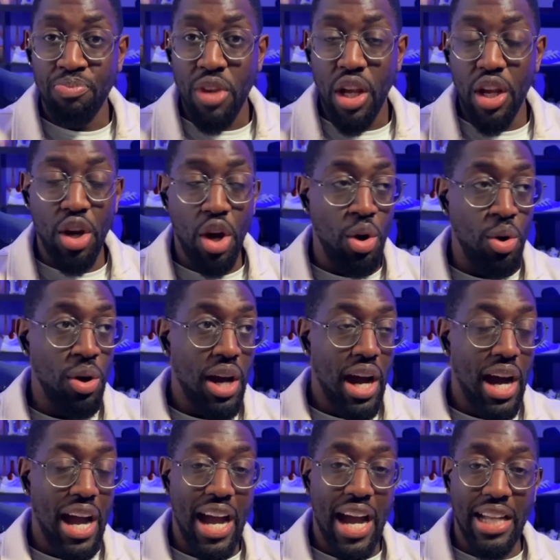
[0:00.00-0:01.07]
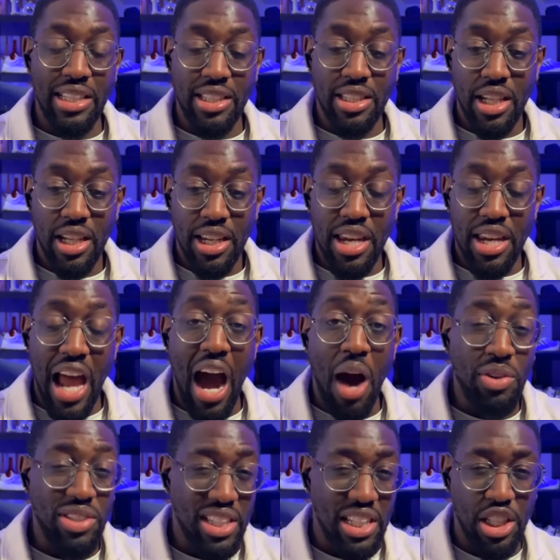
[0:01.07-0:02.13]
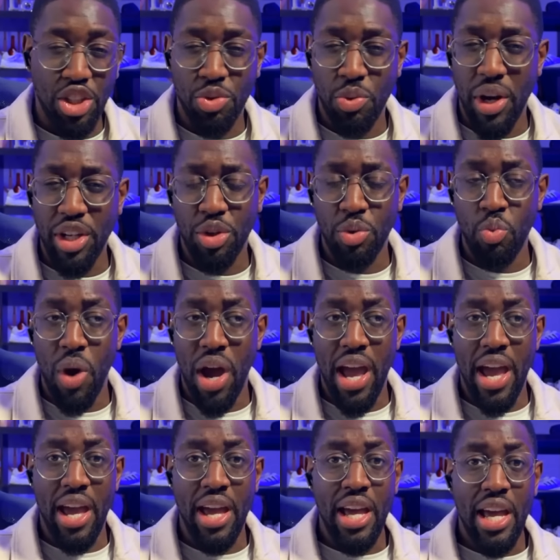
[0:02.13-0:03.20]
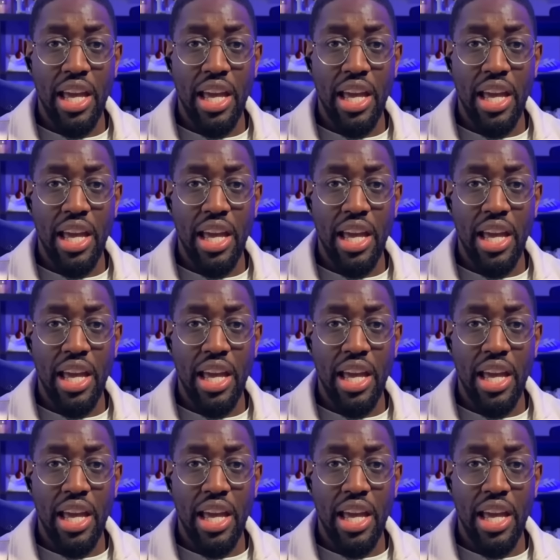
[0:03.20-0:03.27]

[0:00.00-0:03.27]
you know, and now is in a situation where,